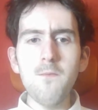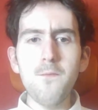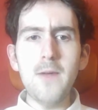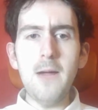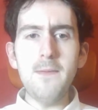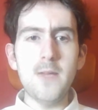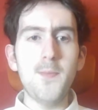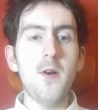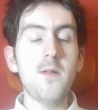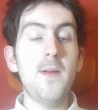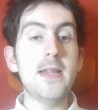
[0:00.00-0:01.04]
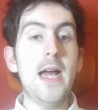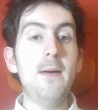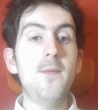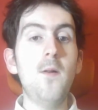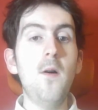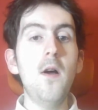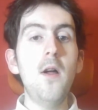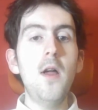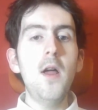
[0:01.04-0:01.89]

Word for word: when I read the book for the first time, I thought,